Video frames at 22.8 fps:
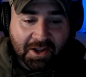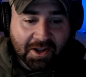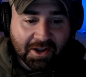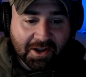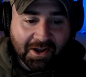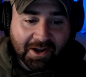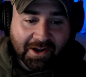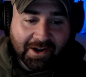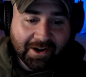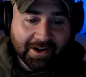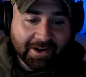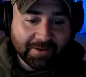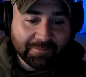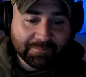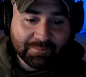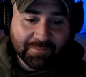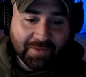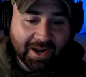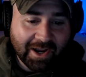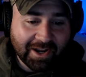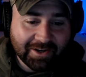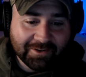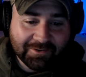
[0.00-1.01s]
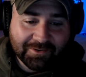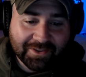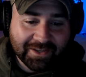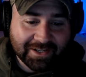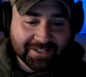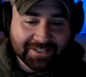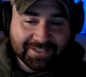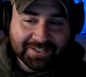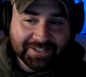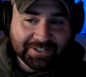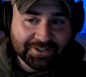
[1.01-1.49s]
I don't think
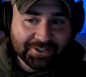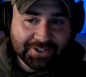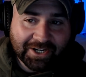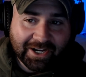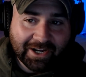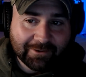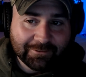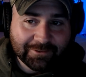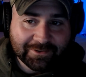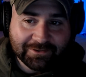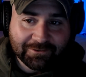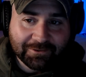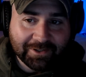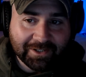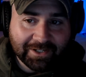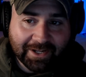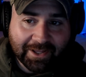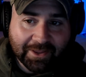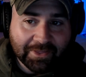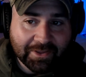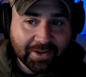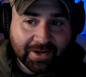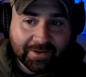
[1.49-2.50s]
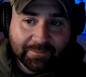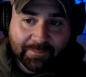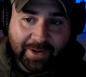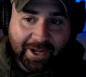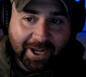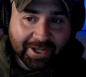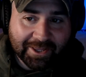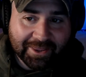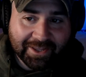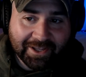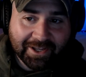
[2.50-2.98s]
CGI was really a thing
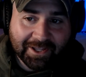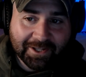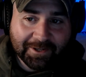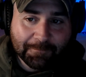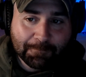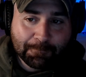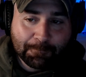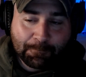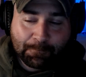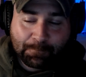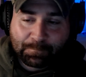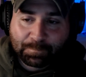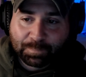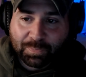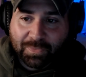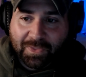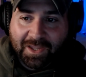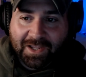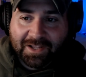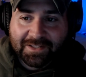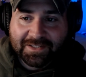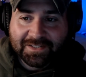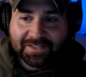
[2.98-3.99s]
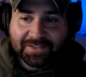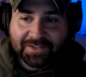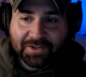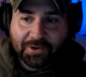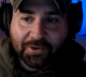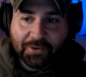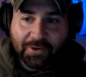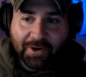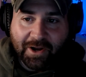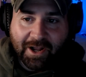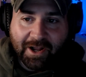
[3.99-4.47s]
back then.
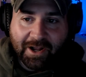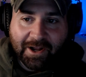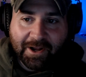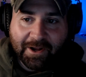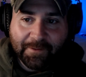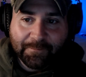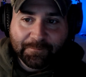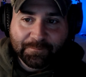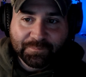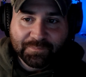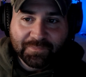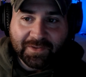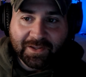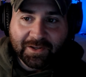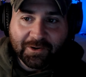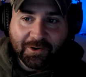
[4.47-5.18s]
So, the